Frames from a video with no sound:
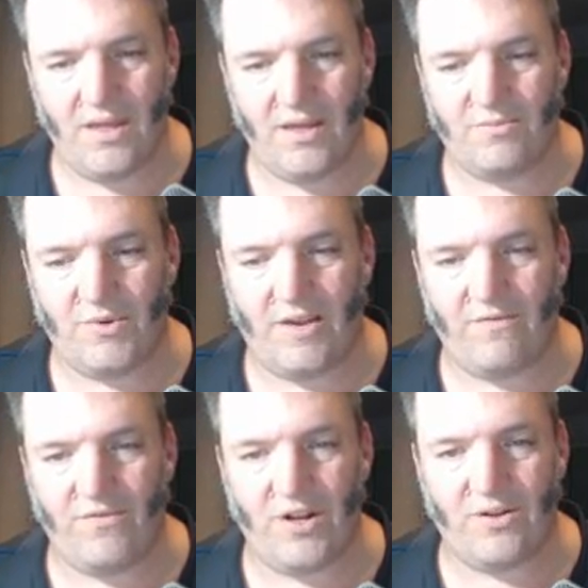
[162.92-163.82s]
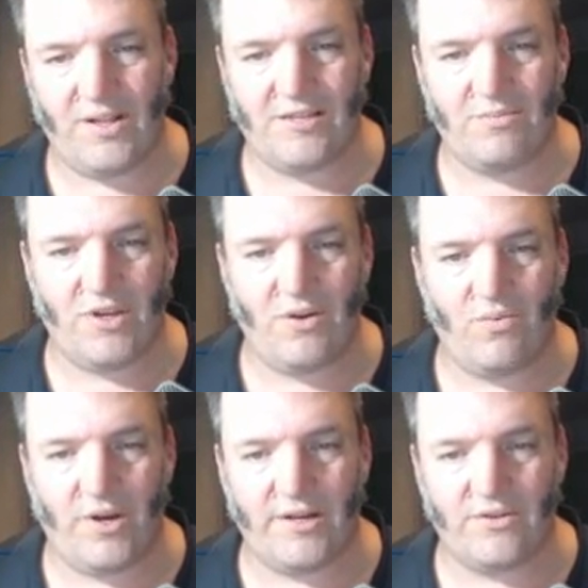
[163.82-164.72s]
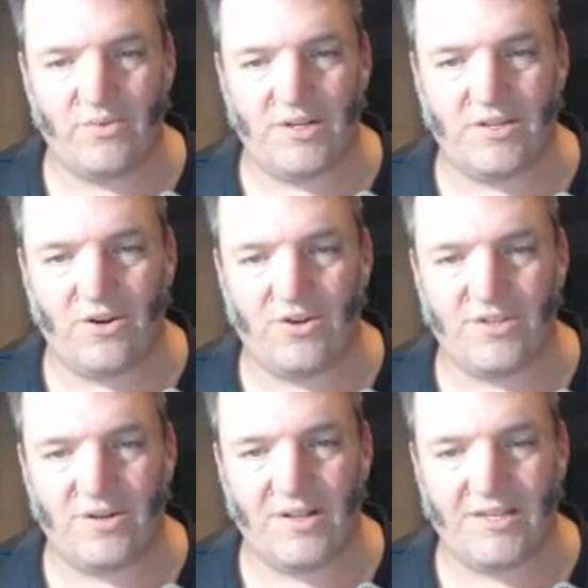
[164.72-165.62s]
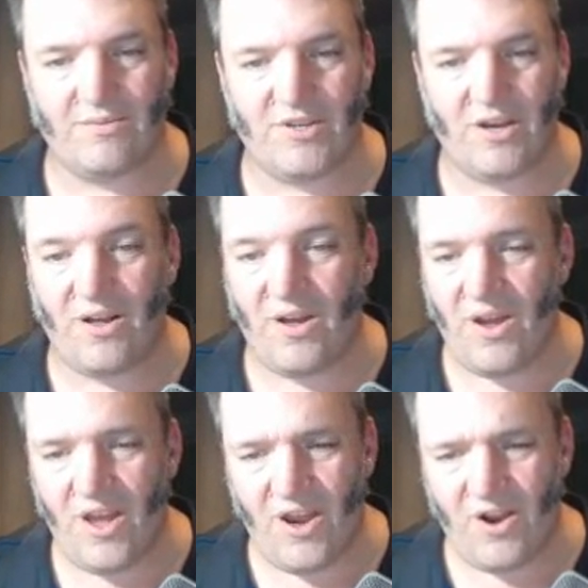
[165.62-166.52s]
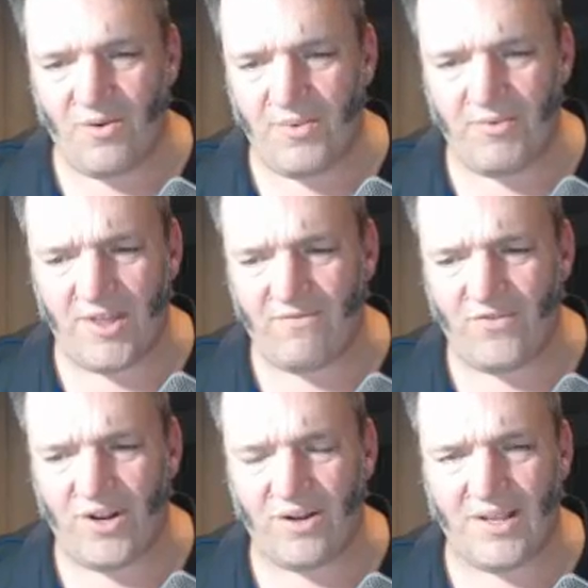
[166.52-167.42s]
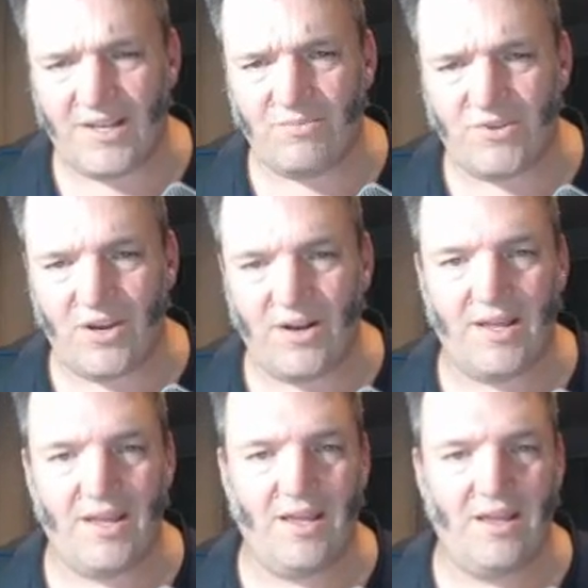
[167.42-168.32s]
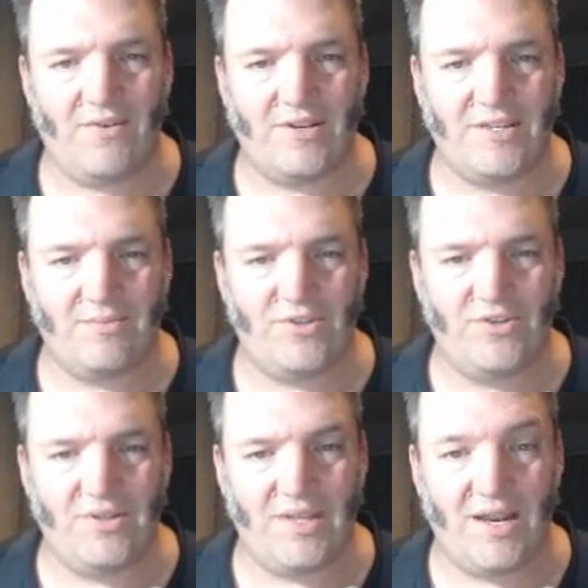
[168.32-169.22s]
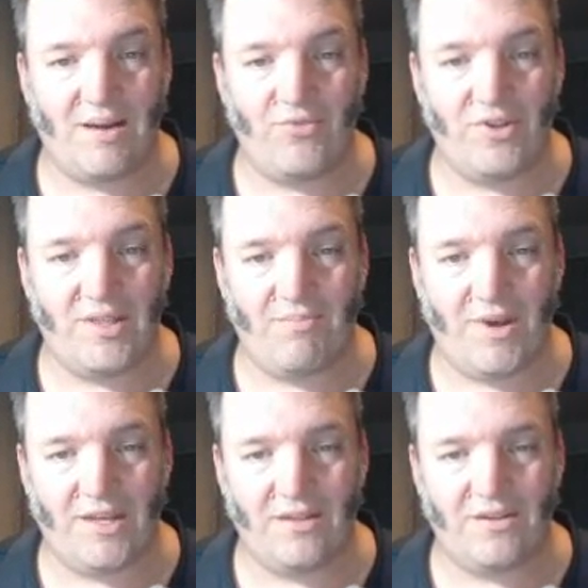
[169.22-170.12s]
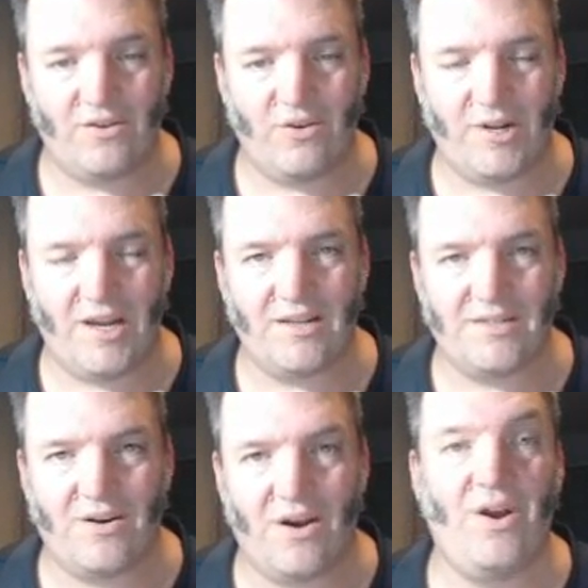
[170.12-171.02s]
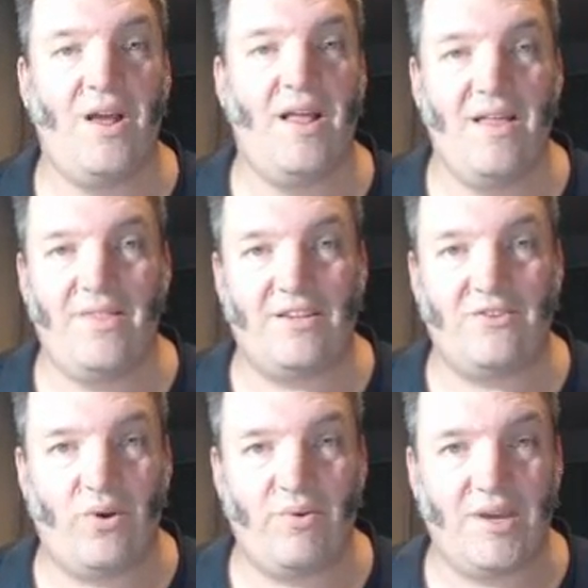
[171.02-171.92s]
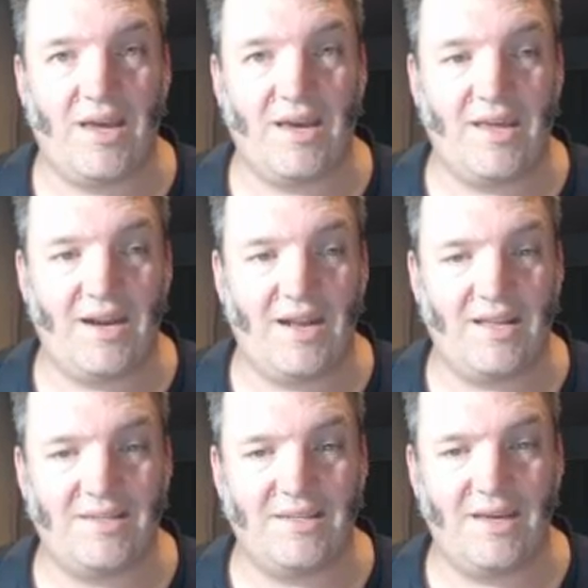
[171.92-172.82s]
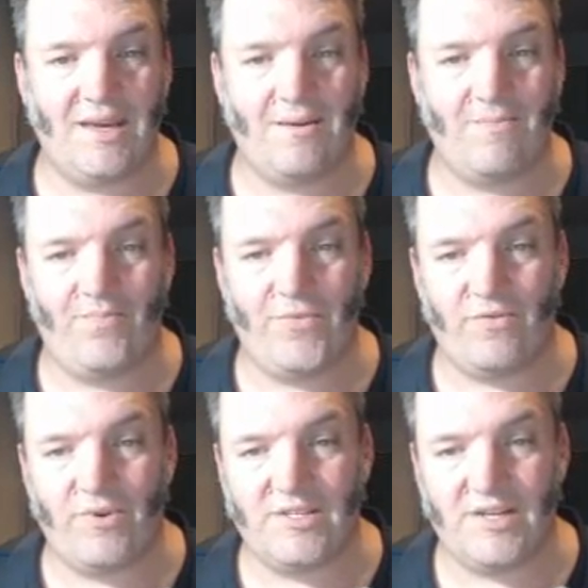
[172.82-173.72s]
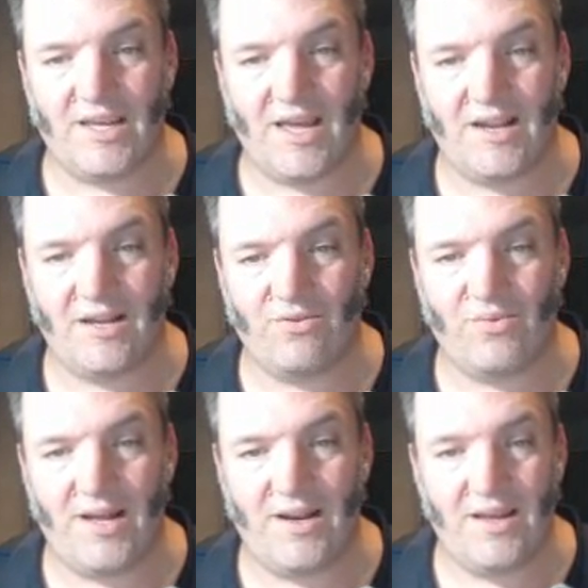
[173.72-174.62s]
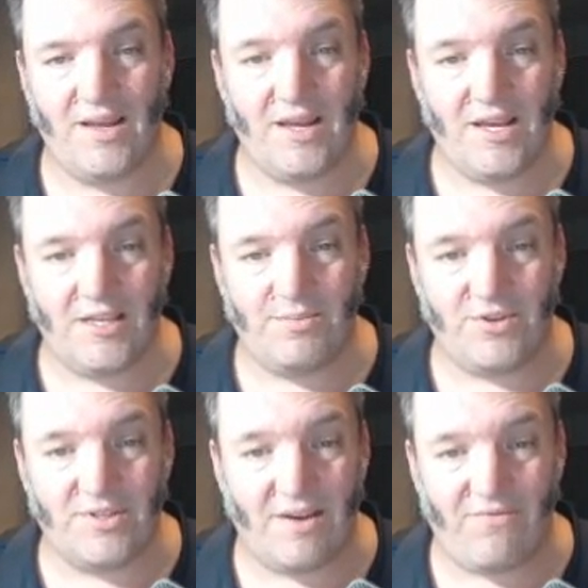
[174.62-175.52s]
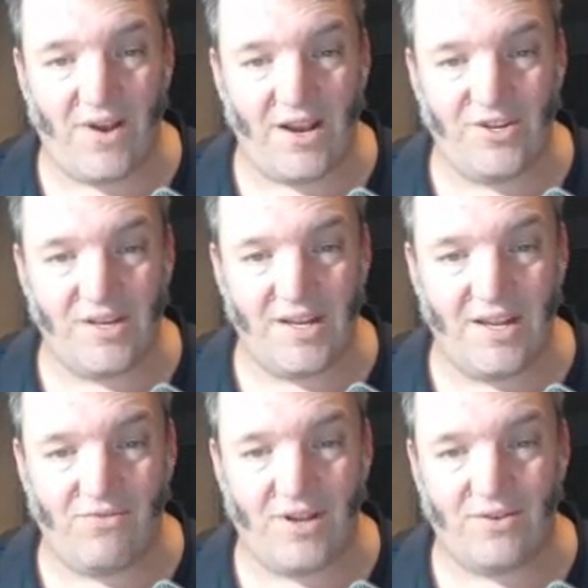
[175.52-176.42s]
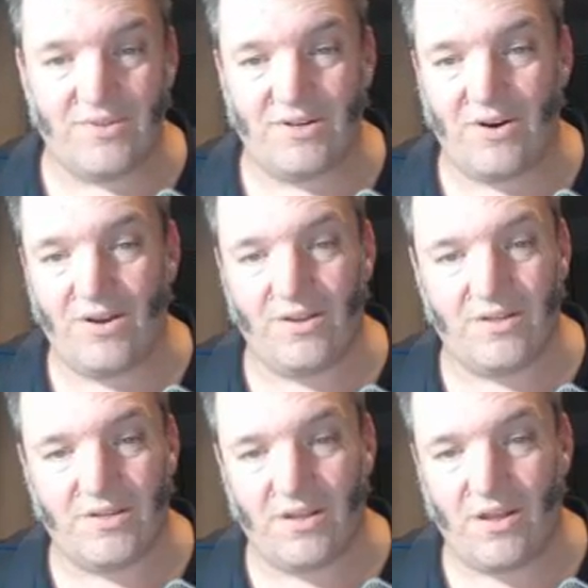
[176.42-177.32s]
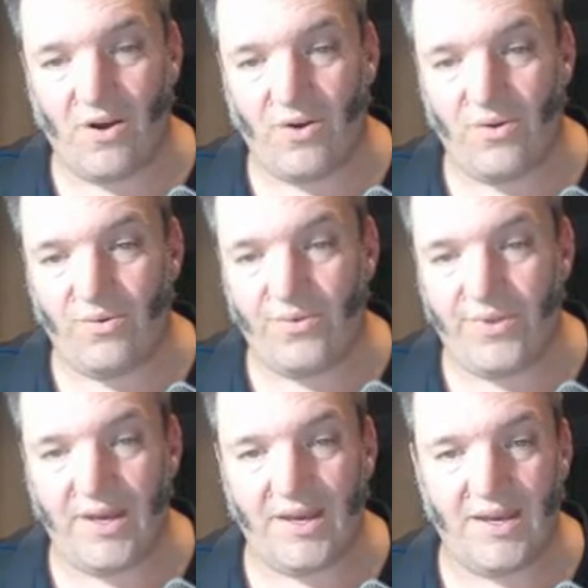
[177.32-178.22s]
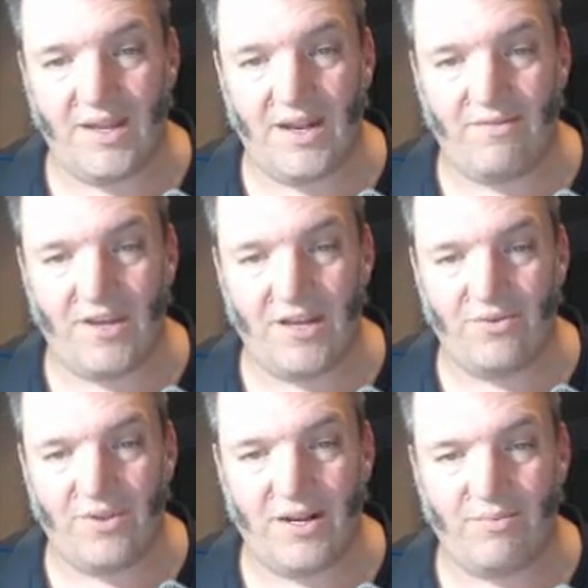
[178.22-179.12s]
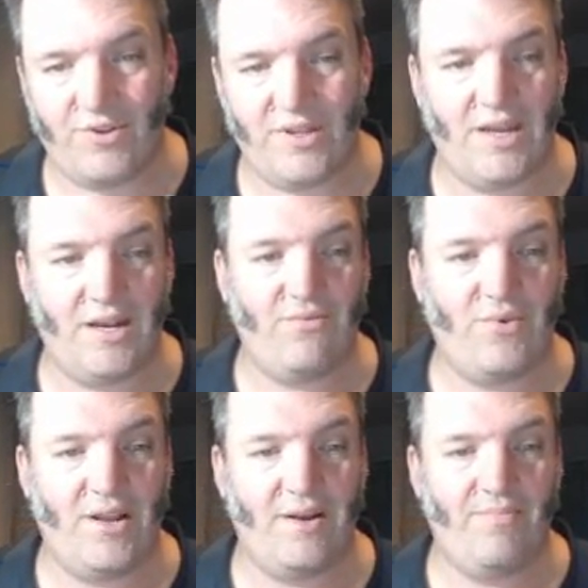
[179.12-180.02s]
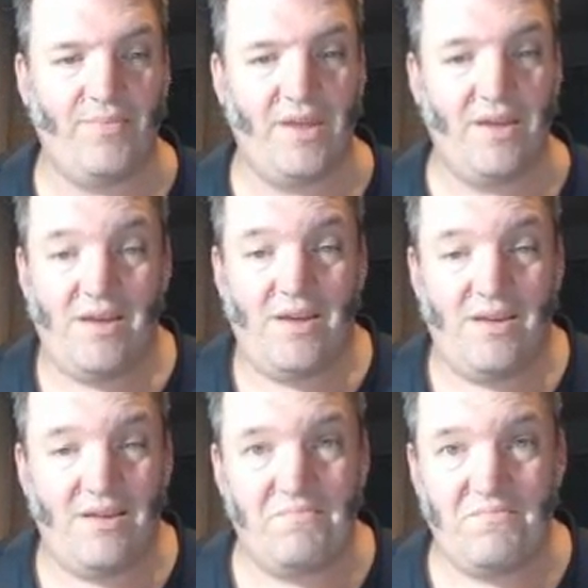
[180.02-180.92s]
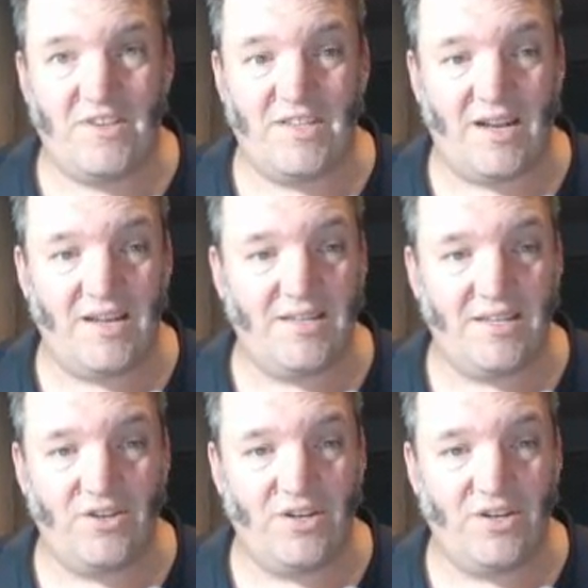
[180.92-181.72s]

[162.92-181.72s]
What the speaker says: is my vertical asymptote, y equals 1 is a horizontal asymptote. Remember that vertical asymptote? If I substitute that number in, that'd make the denominator 0. That's why we can't get an answer there. The reason it can't equal 1 is because that fraction can never equal 0, so the whole thing can never equal the number on the end of 1. It's that easy. You